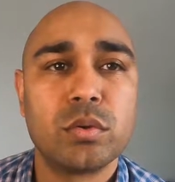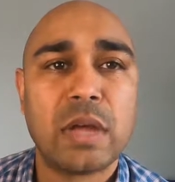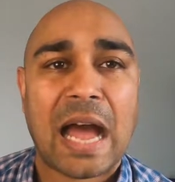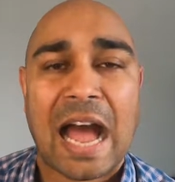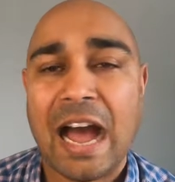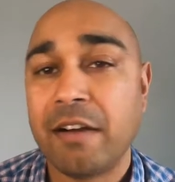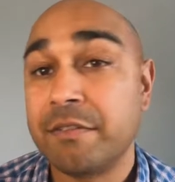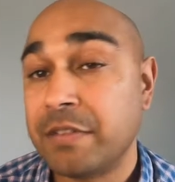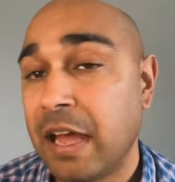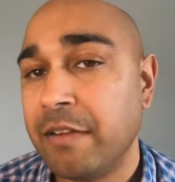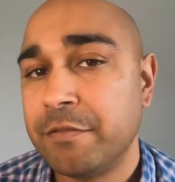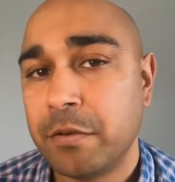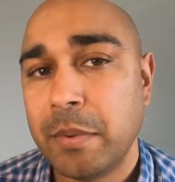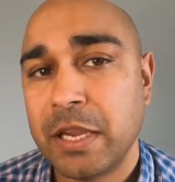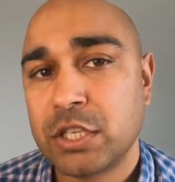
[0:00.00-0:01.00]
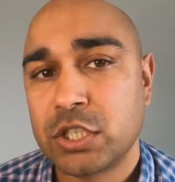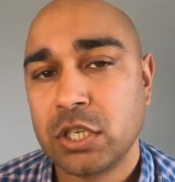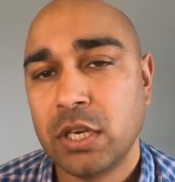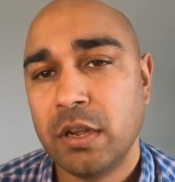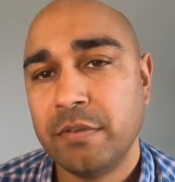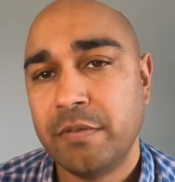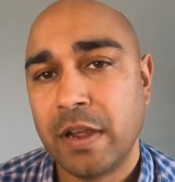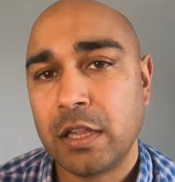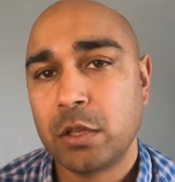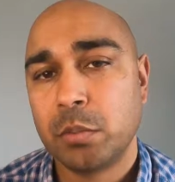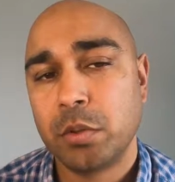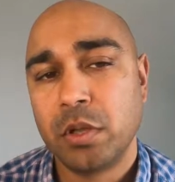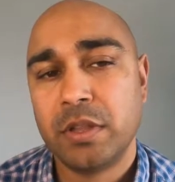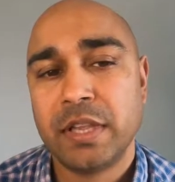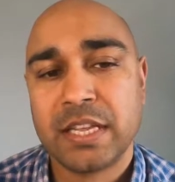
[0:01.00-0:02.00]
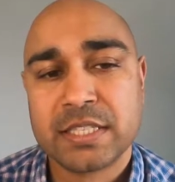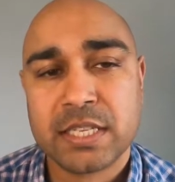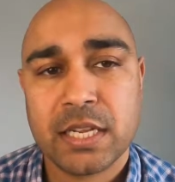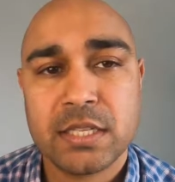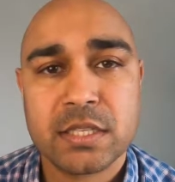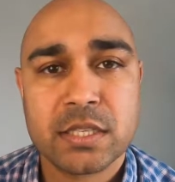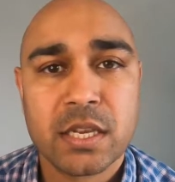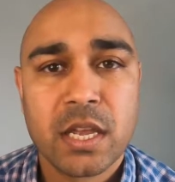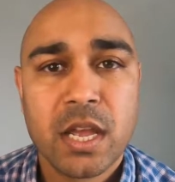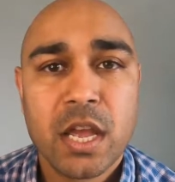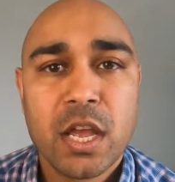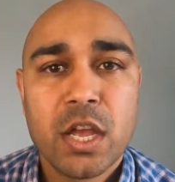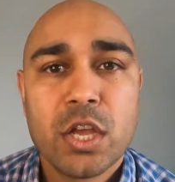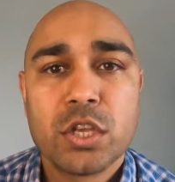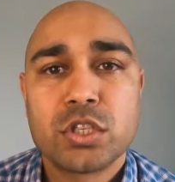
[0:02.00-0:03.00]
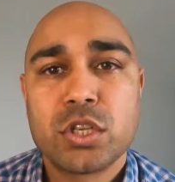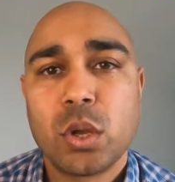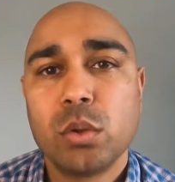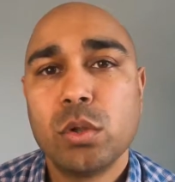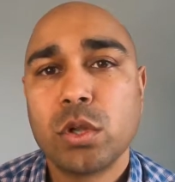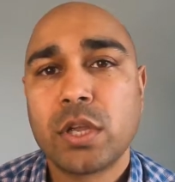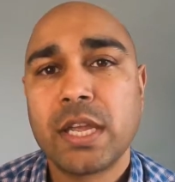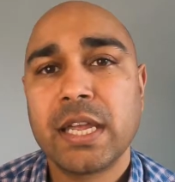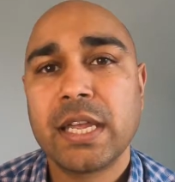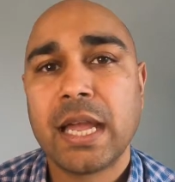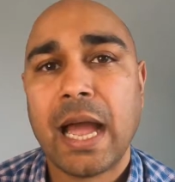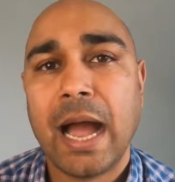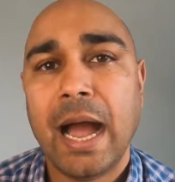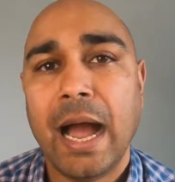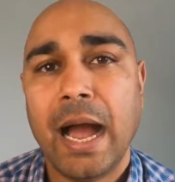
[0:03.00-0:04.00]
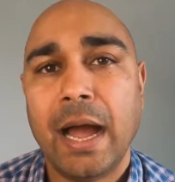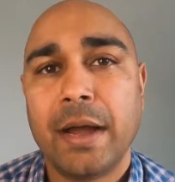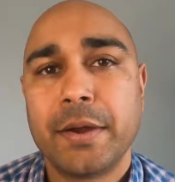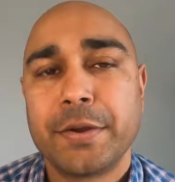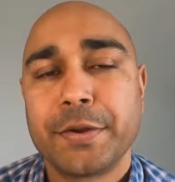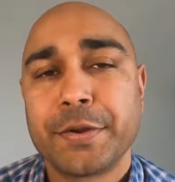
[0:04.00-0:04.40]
have that information available in that sense. So looking at